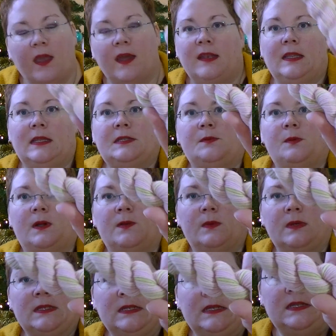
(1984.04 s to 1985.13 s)
and this one
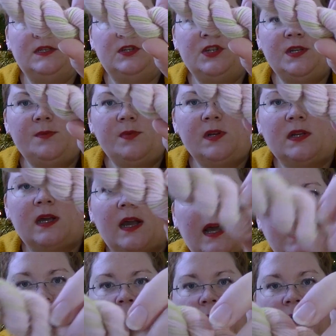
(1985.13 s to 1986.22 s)
was in the Shibor
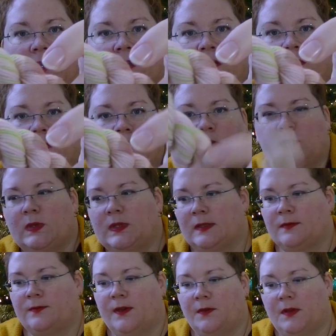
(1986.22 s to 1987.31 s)
Ghana one. So it was
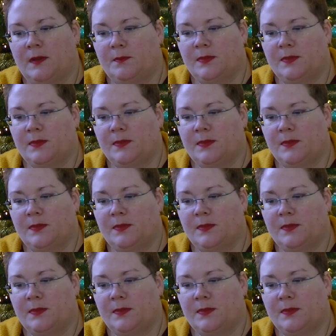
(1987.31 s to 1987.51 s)
a very